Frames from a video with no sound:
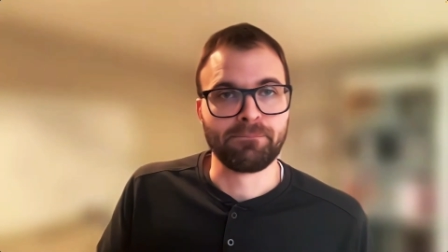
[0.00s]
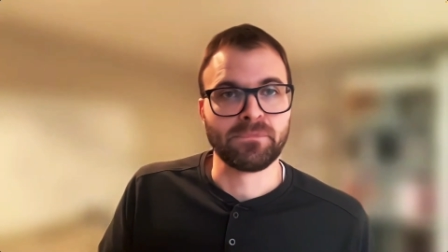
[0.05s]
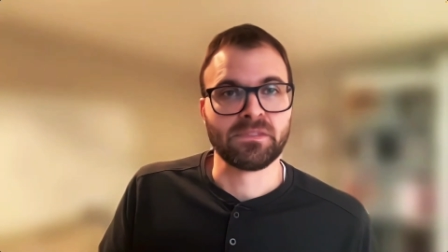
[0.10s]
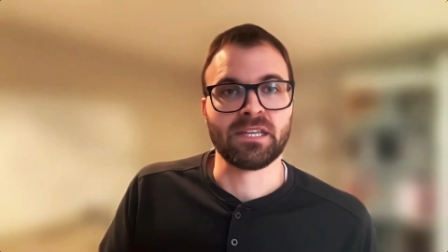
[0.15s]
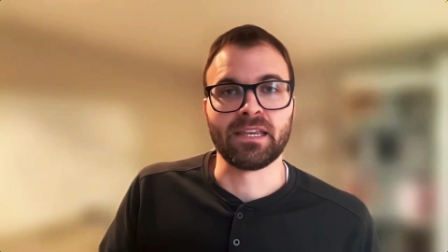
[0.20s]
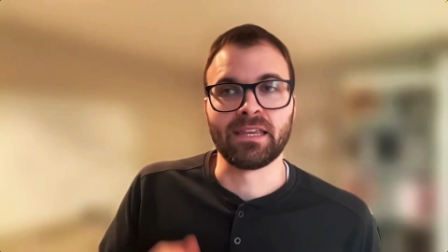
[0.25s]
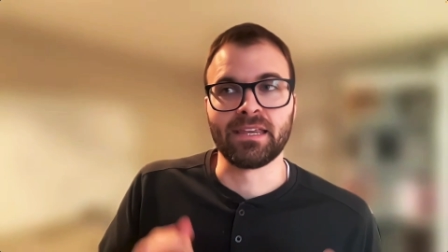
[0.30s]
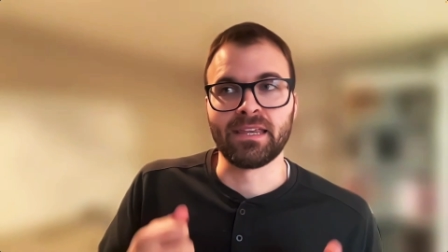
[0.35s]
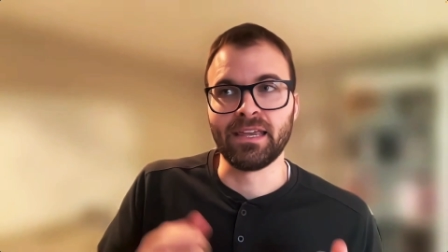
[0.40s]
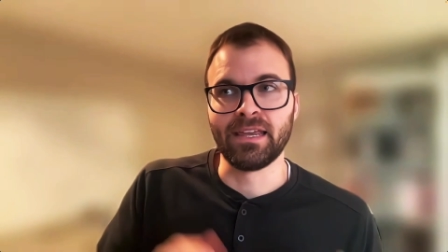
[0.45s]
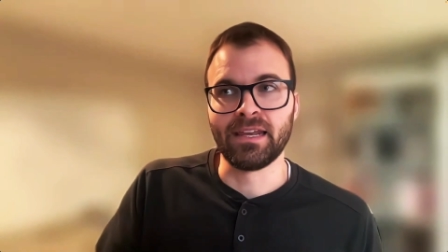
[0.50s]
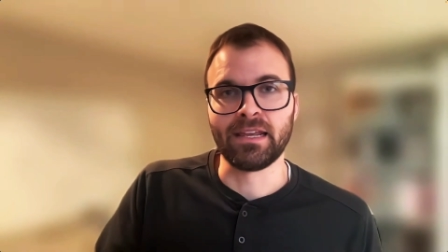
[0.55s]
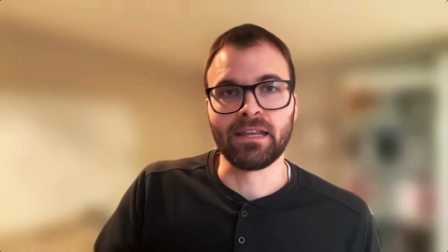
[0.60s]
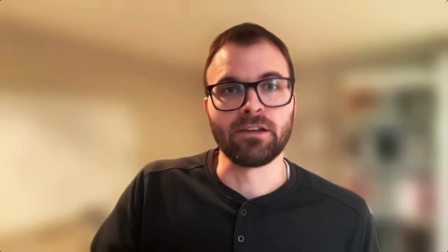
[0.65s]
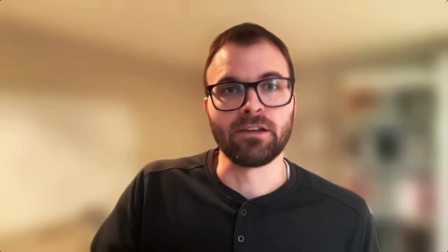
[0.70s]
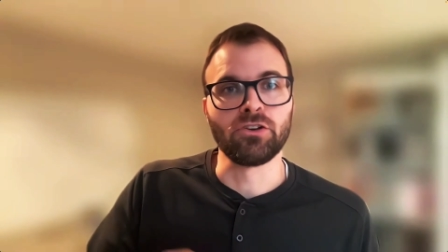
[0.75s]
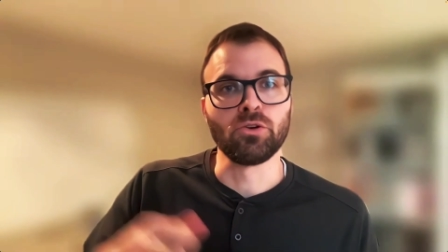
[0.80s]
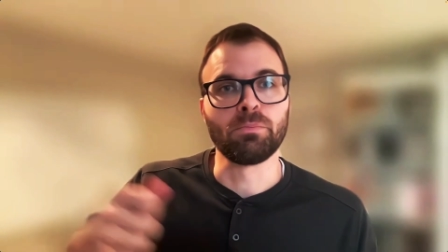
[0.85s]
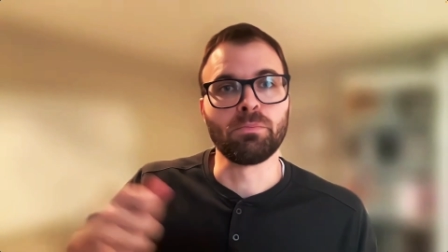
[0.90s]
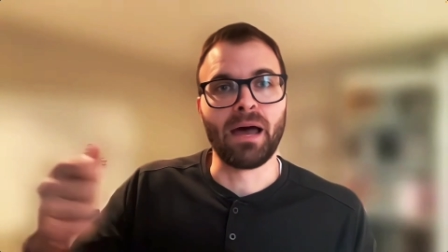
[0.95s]
to
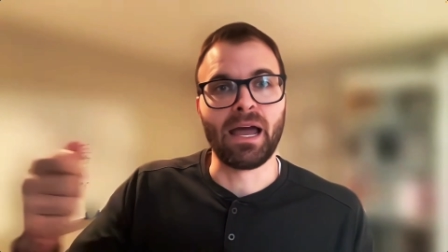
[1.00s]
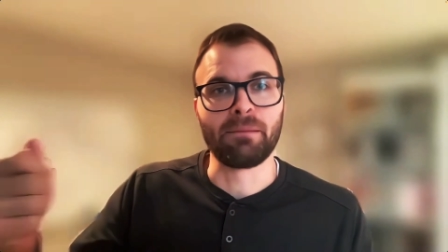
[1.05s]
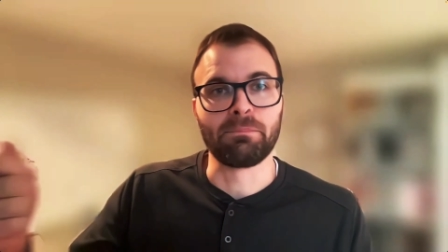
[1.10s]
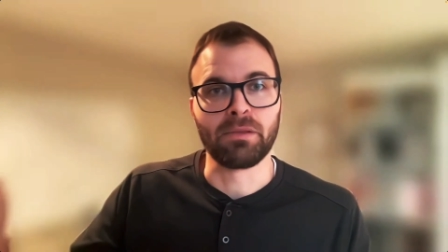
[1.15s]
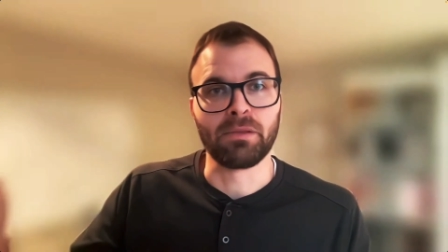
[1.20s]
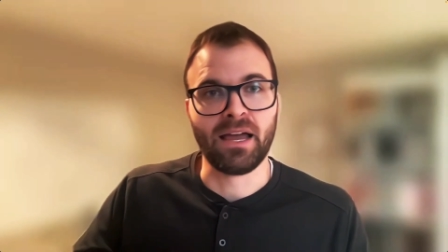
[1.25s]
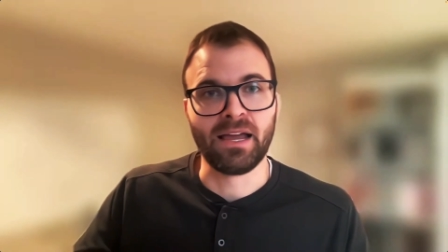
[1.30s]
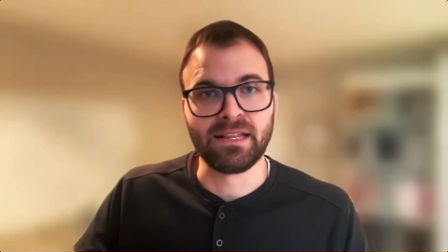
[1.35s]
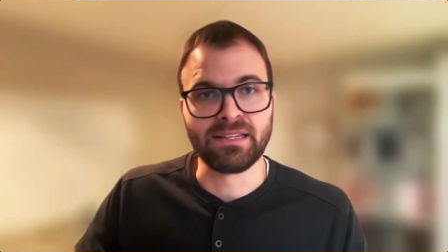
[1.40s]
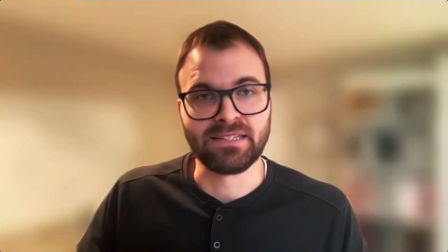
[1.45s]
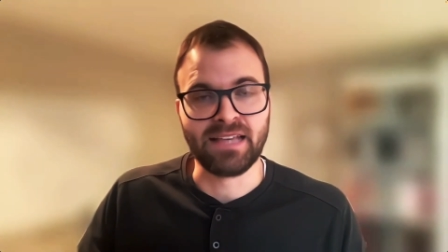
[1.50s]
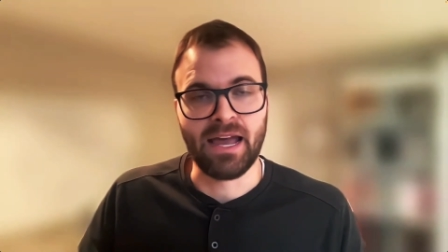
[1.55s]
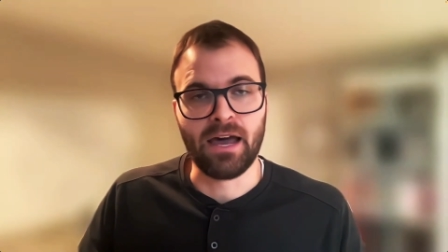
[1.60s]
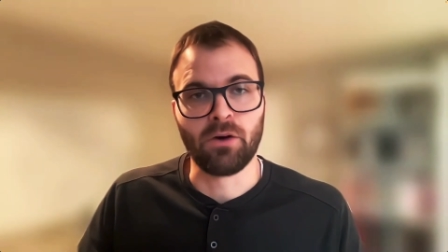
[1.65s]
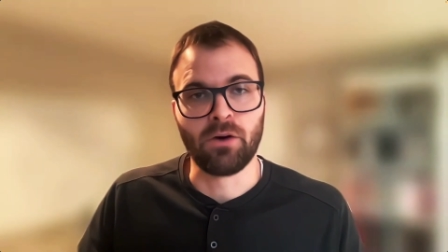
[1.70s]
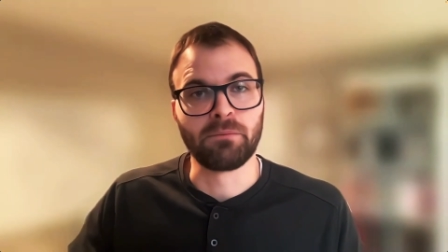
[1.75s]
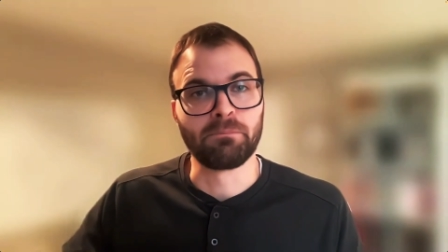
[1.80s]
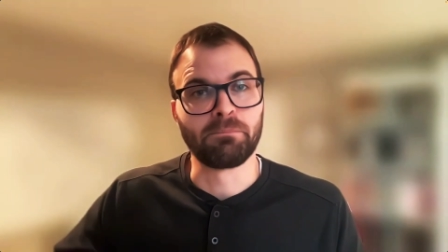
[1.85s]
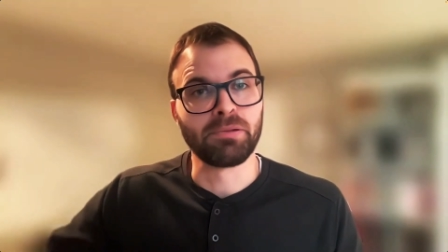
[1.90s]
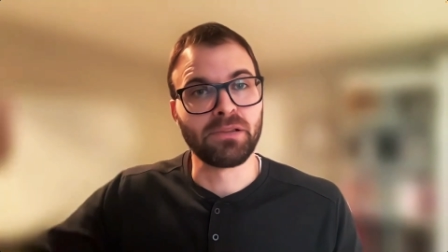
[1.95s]
getting new pipelines
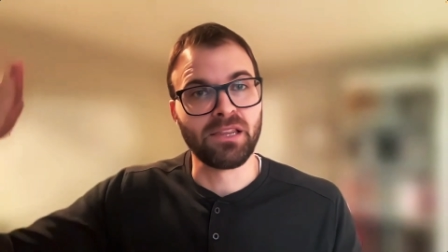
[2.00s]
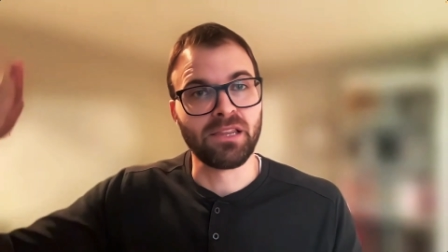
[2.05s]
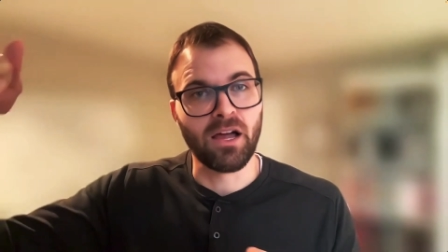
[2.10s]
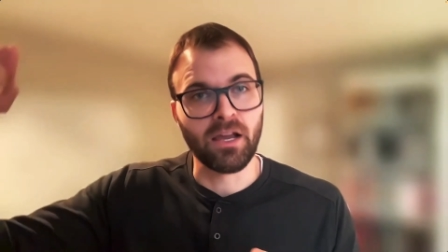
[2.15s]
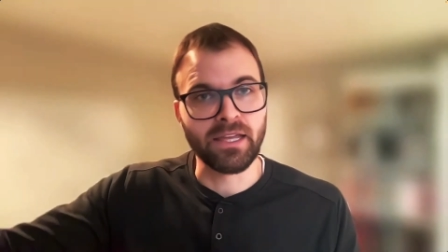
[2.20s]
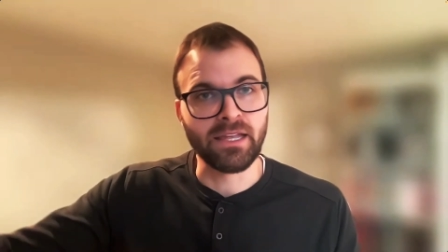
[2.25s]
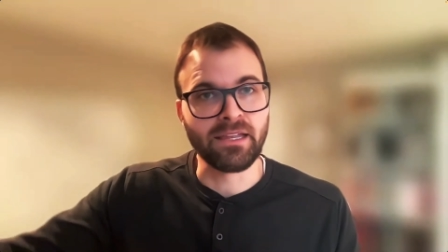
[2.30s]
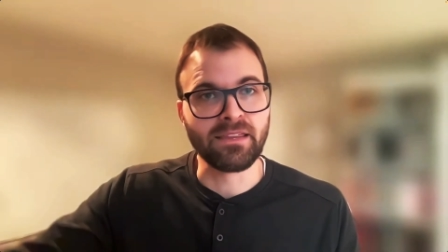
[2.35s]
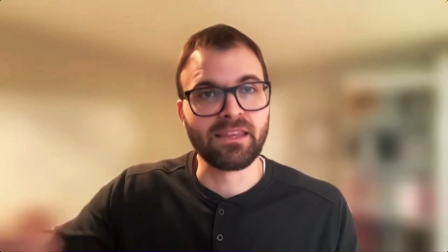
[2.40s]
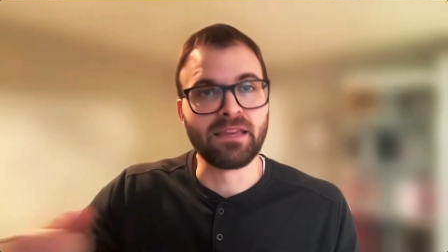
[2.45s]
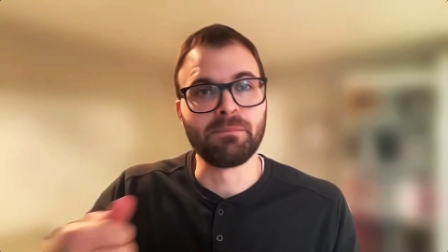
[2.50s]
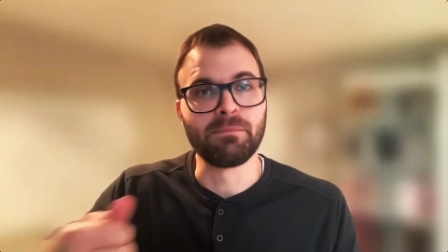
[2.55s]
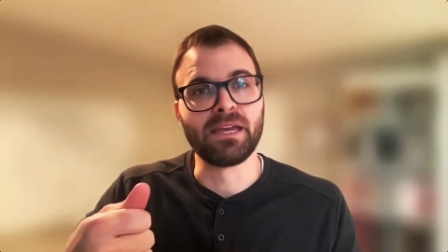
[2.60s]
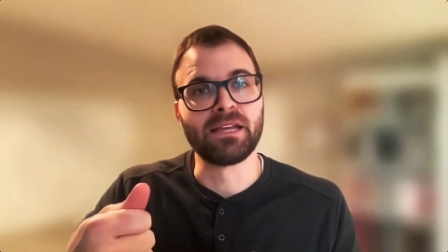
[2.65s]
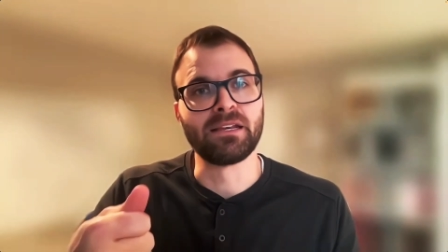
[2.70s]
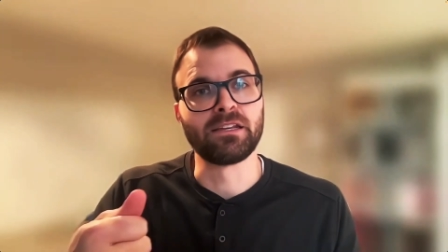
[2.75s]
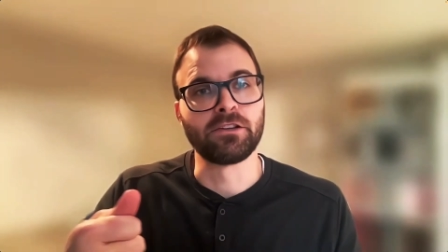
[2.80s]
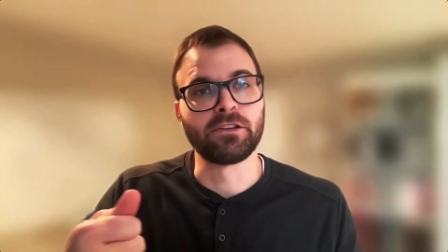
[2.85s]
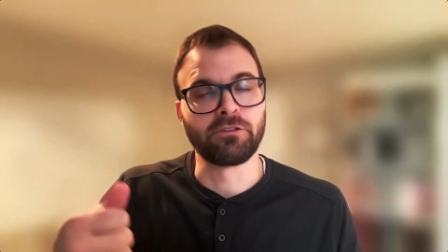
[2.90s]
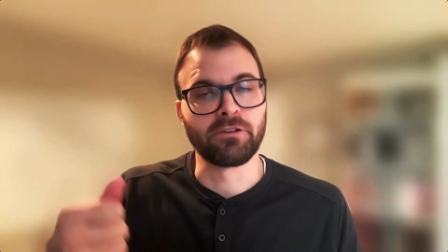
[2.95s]
out and plugging them
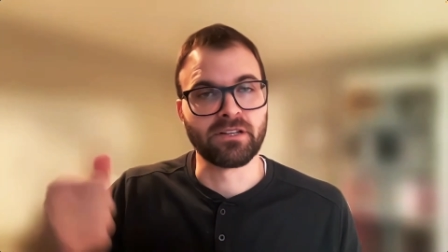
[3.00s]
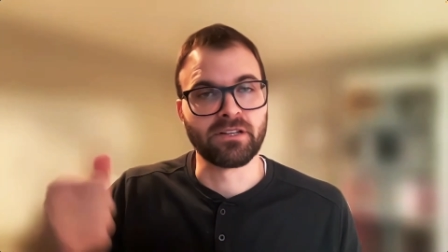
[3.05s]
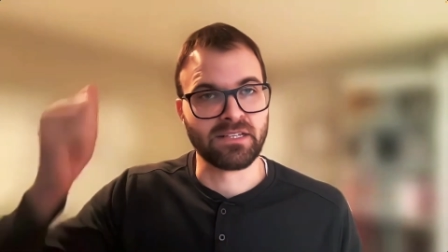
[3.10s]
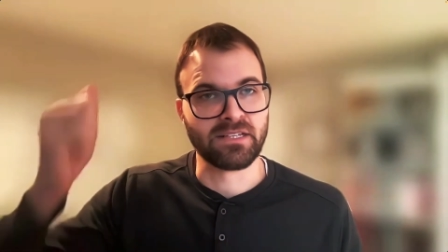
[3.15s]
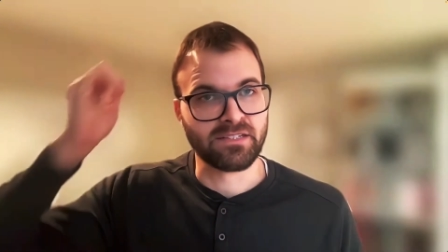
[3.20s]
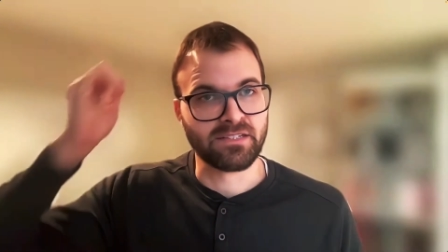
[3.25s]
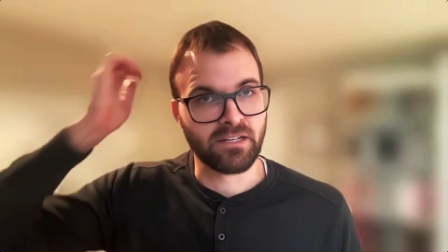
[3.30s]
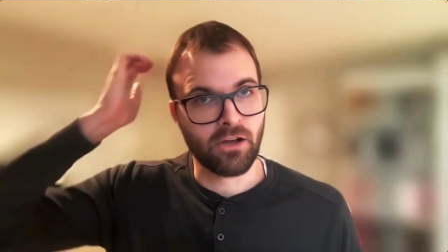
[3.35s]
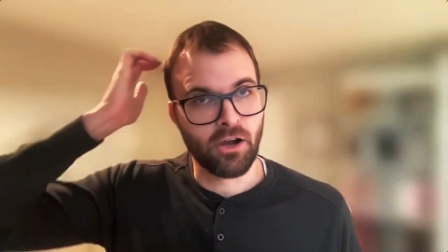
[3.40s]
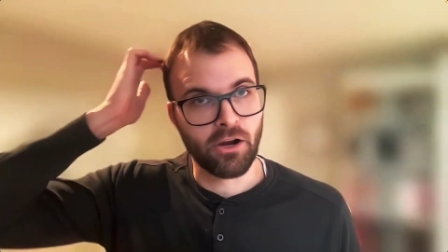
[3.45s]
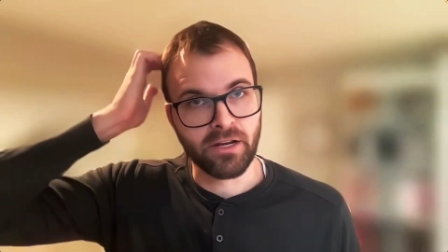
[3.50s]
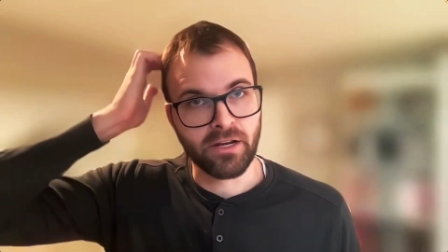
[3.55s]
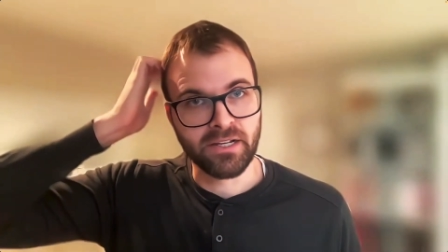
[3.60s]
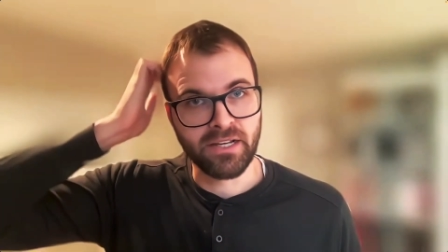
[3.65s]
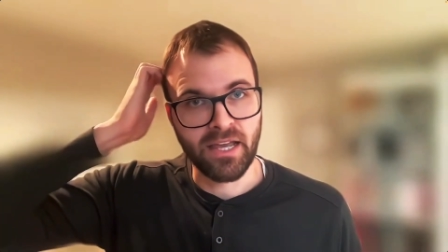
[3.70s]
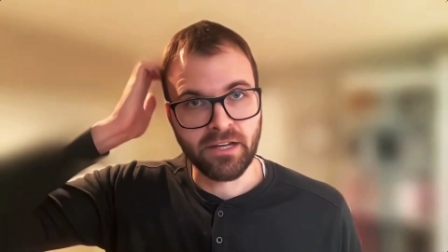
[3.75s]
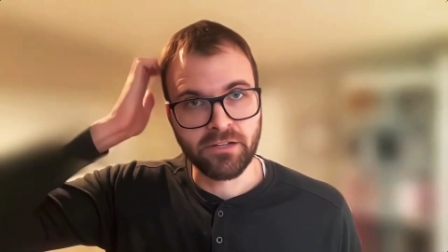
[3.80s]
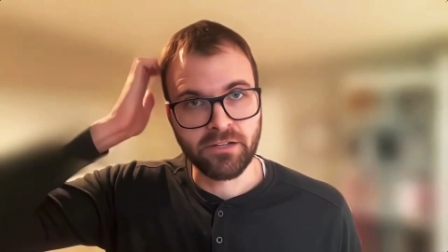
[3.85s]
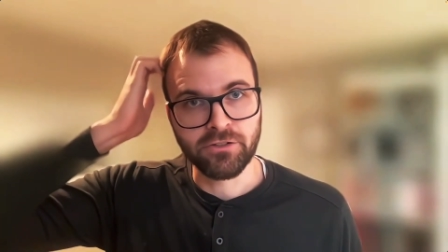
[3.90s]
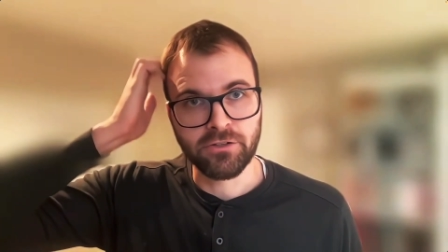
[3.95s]
into your existing
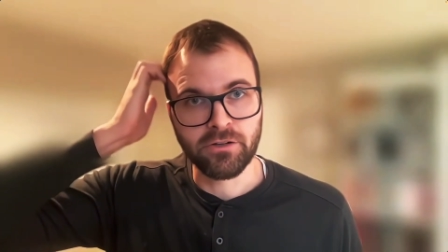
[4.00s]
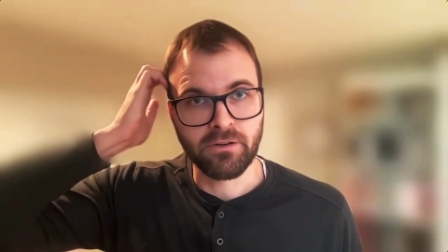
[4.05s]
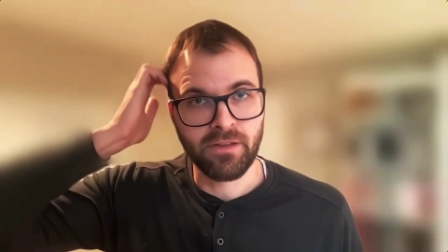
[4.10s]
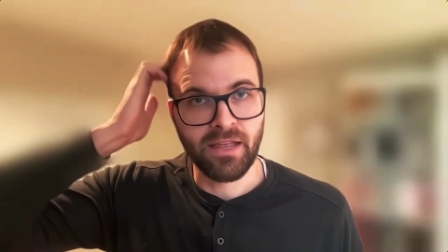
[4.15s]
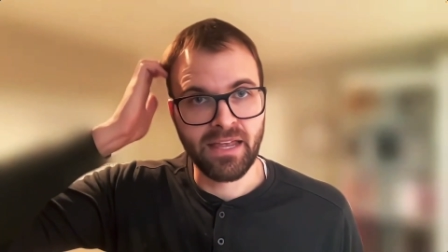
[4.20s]
architecture.